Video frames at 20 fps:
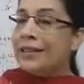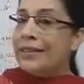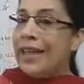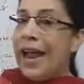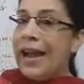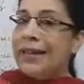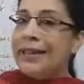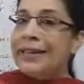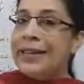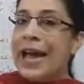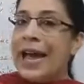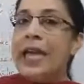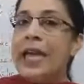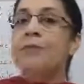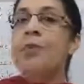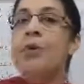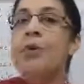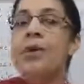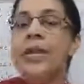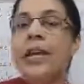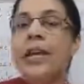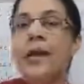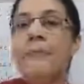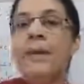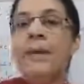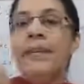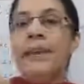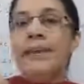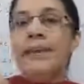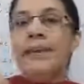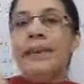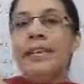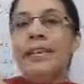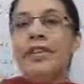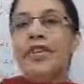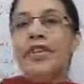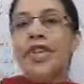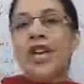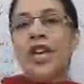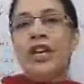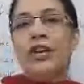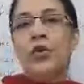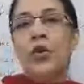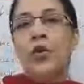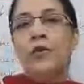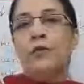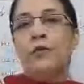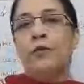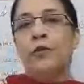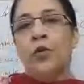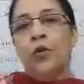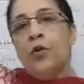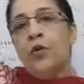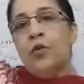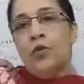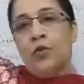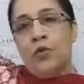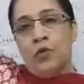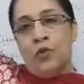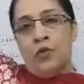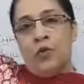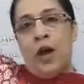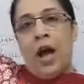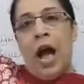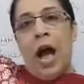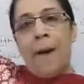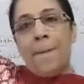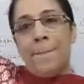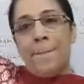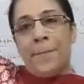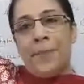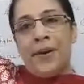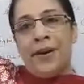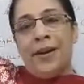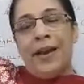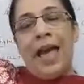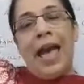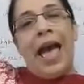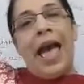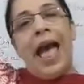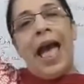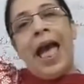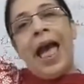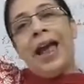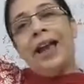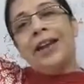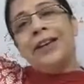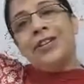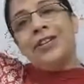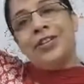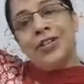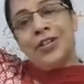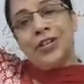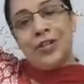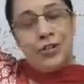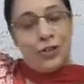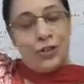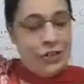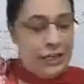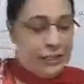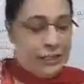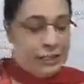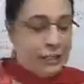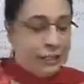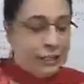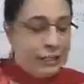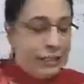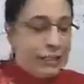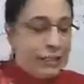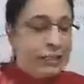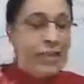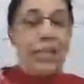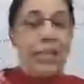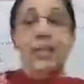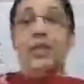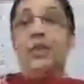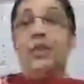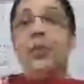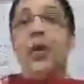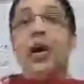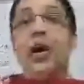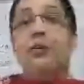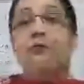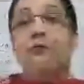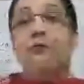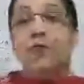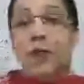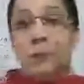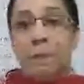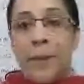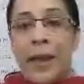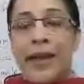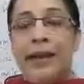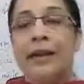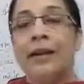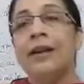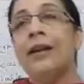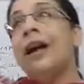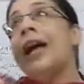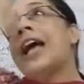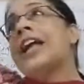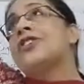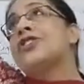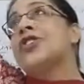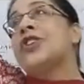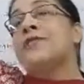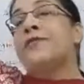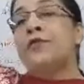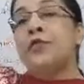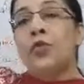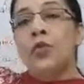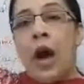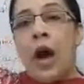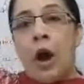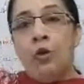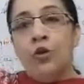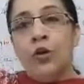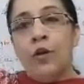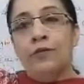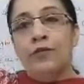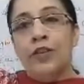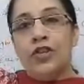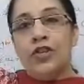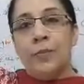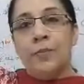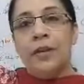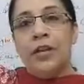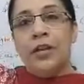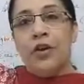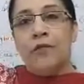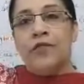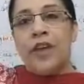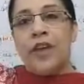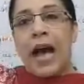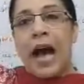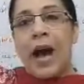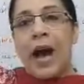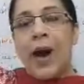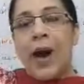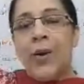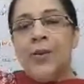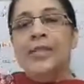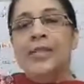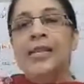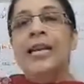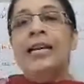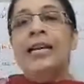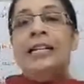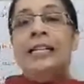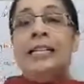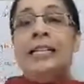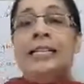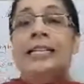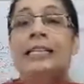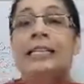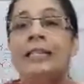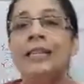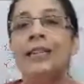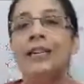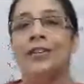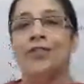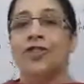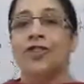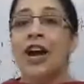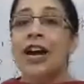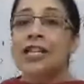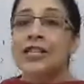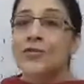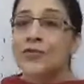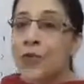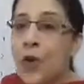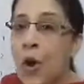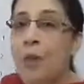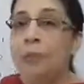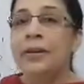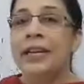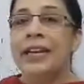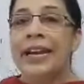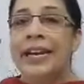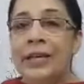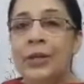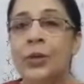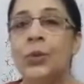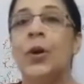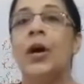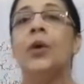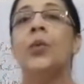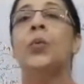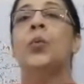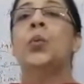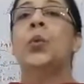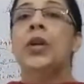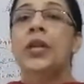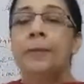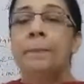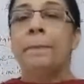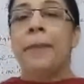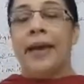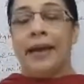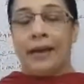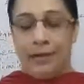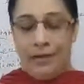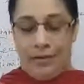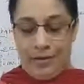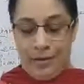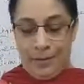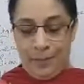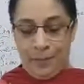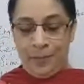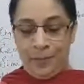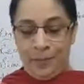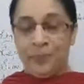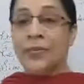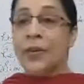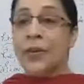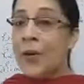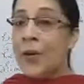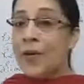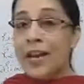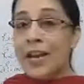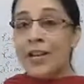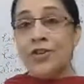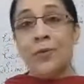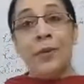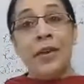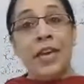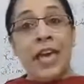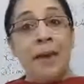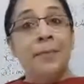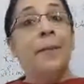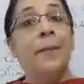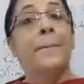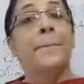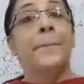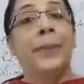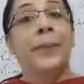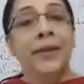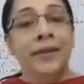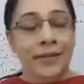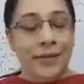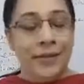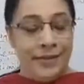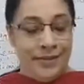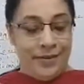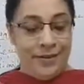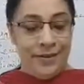At that time only, immediately she, flew up, and she turned into a woodpecker, and she flew out of the chimney of the house, transformed into a woodpecker. All right, she became a bird.